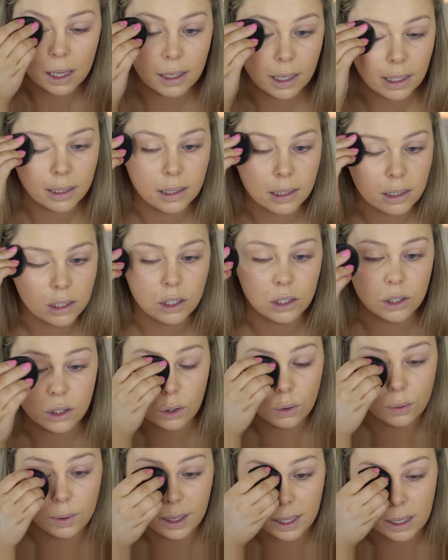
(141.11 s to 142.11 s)
unless it's just
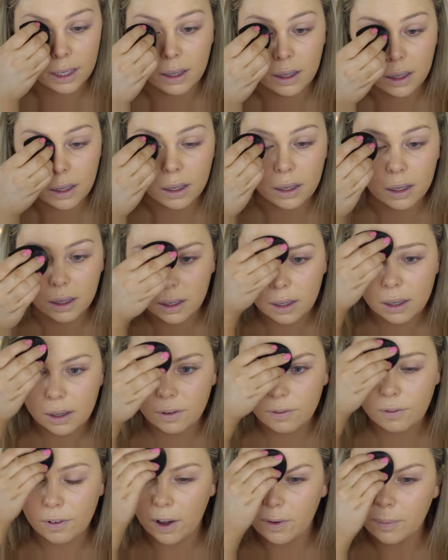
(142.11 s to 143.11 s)
a quick
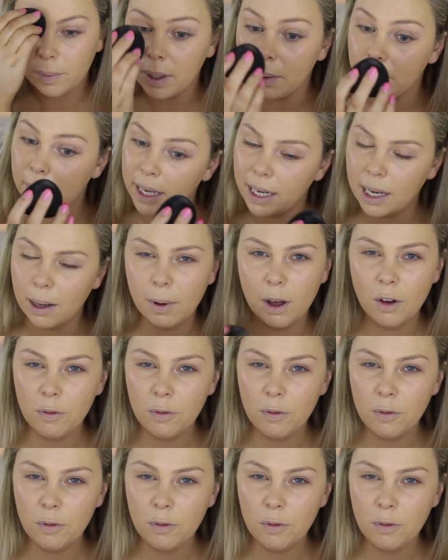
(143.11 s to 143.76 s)
5 minute makeup.